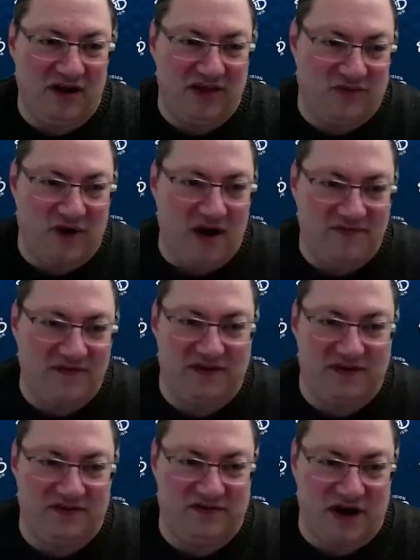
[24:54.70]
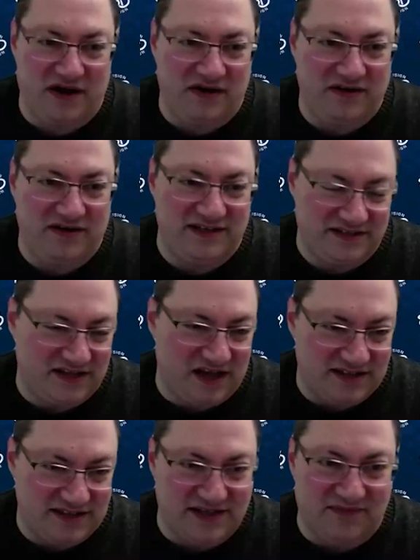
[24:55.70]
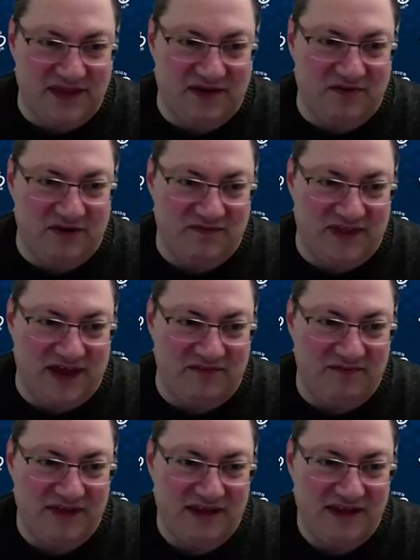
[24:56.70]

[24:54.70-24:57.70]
it's rough to try and discuss something with them.